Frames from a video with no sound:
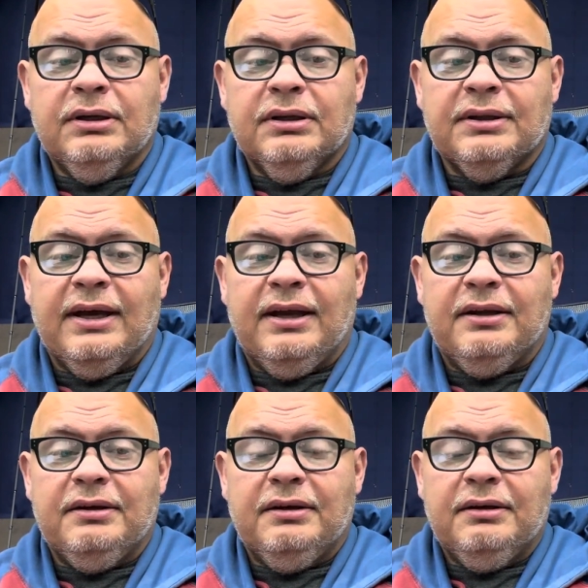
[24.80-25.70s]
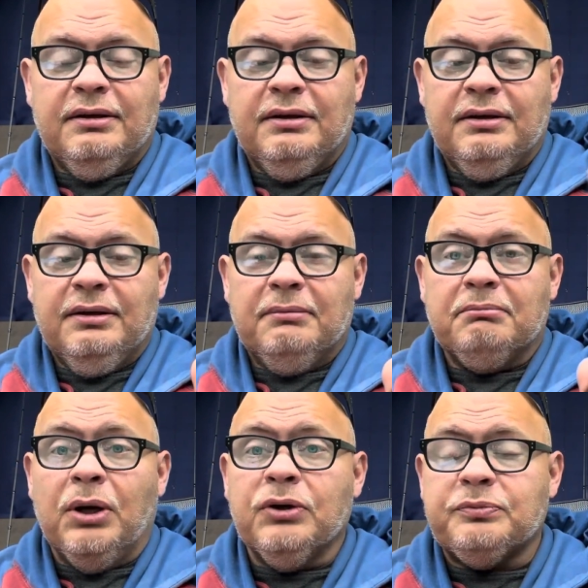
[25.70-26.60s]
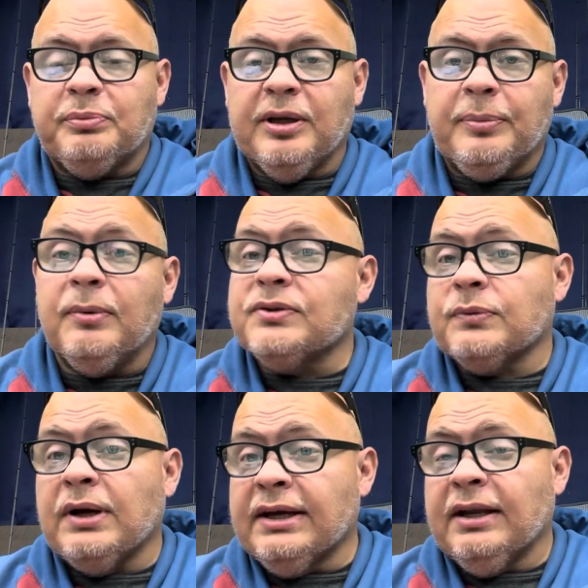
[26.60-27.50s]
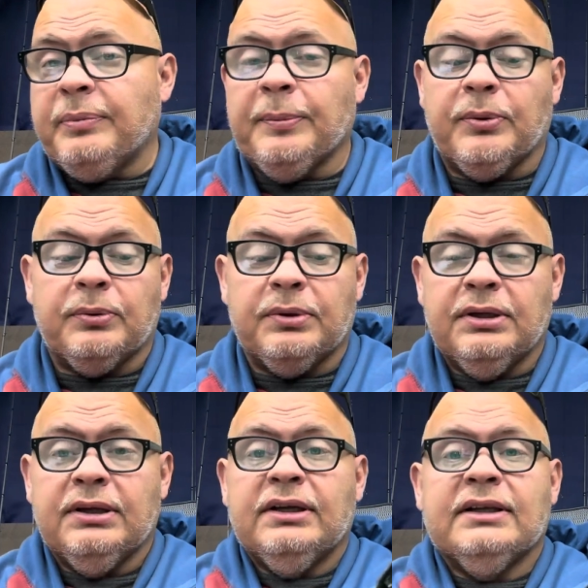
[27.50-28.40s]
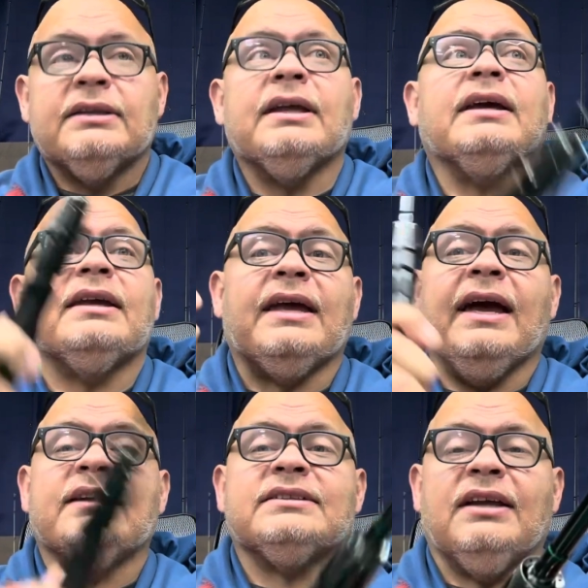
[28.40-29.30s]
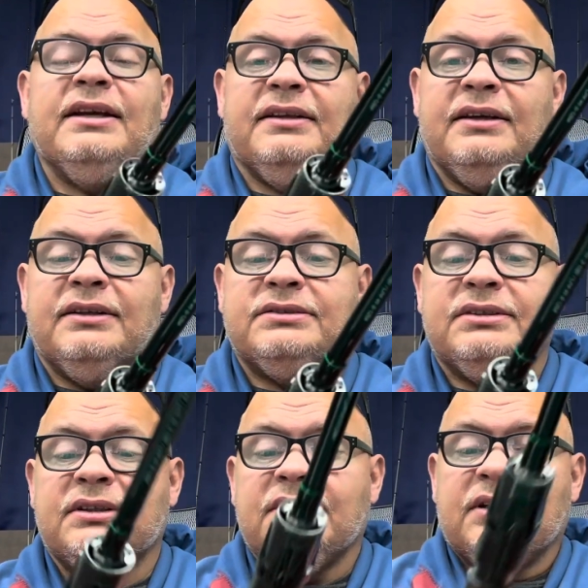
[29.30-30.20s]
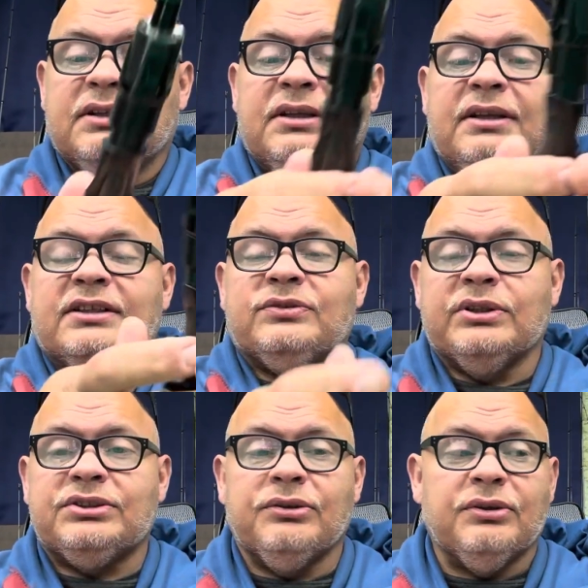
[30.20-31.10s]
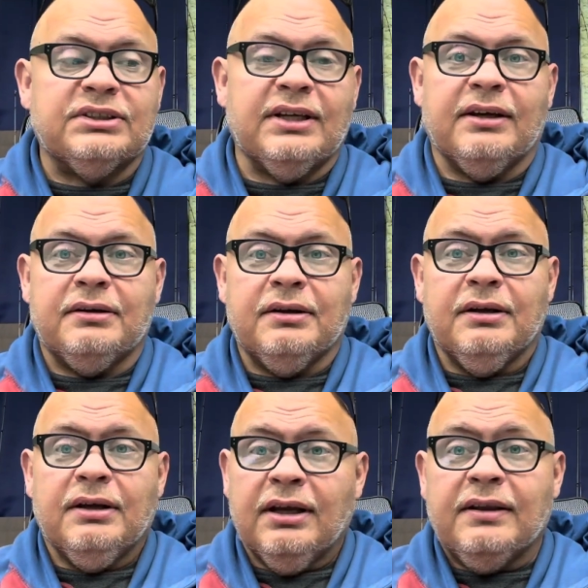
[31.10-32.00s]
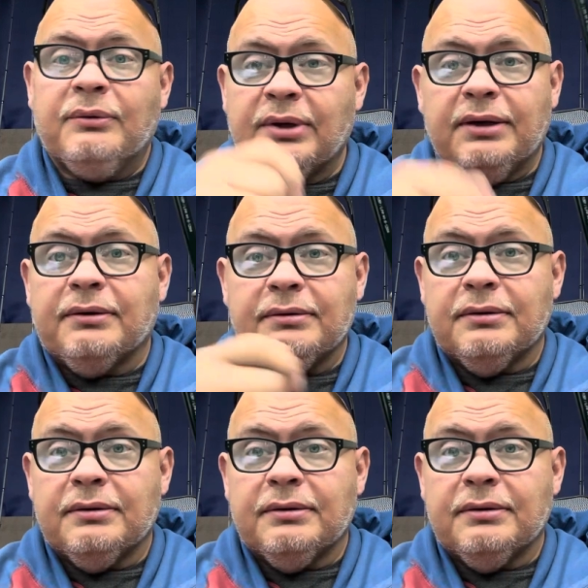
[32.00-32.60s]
that most people, most right-handed people, they cast like this, then they switch to this hand, and they reel.